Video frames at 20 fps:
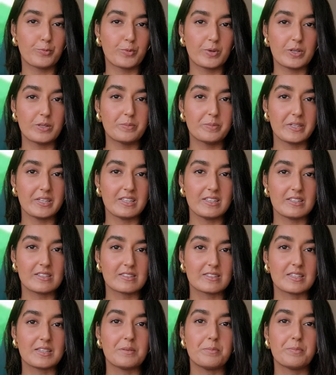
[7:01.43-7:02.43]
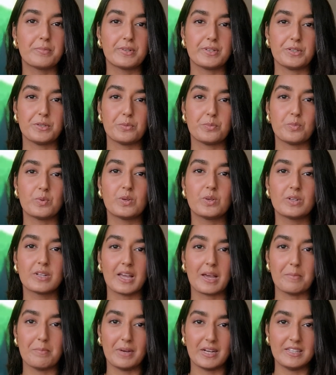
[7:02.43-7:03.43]
will be easy but you will
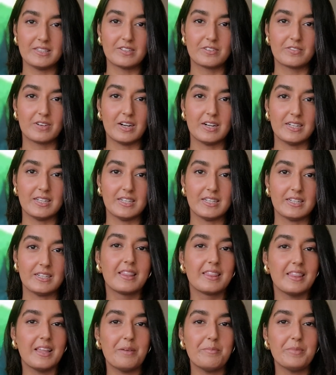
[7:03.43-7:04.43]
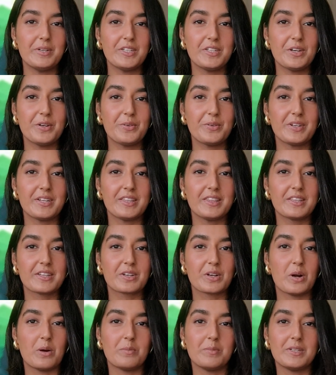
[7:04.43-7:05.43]
get better at it. Let me know in the
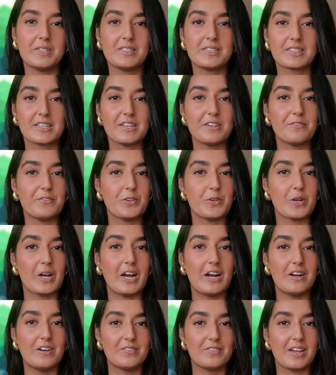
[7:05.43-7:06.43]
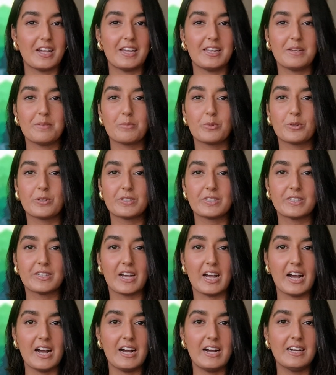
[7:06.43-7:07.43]
comments if you have any more to
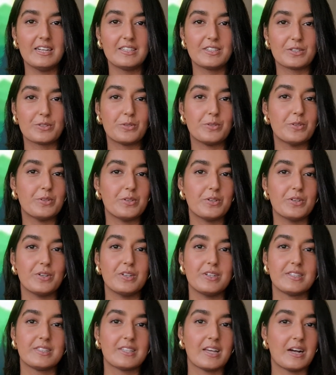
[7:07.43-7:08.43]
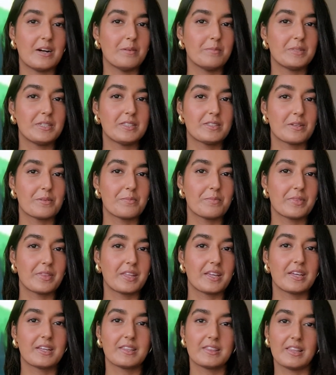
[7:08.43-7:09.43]
add or tell me
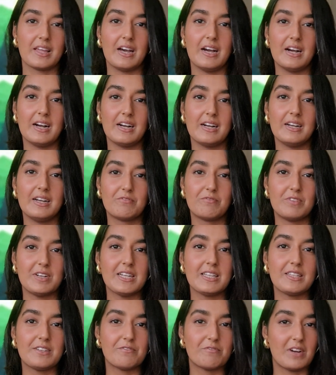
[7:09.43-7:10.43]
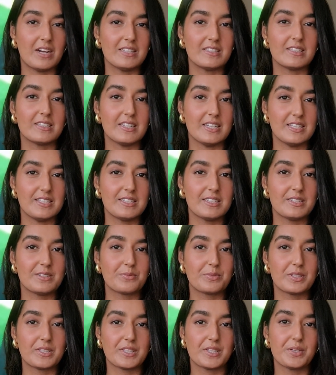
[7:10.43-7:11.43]
something that really
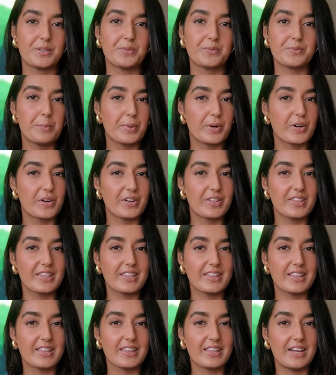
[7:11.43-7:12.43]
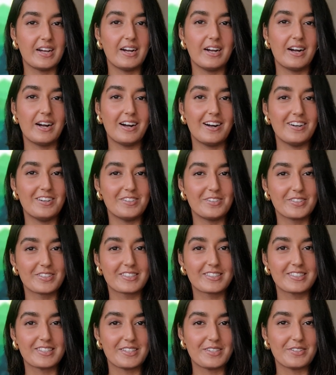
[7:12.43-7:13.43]
resonated with you. But other than that, I'll
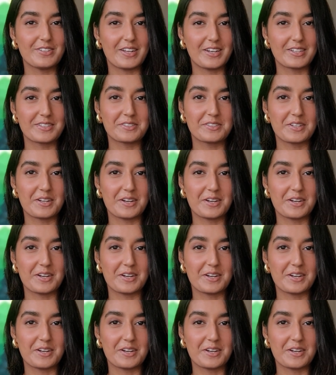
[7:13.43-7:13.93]
see you next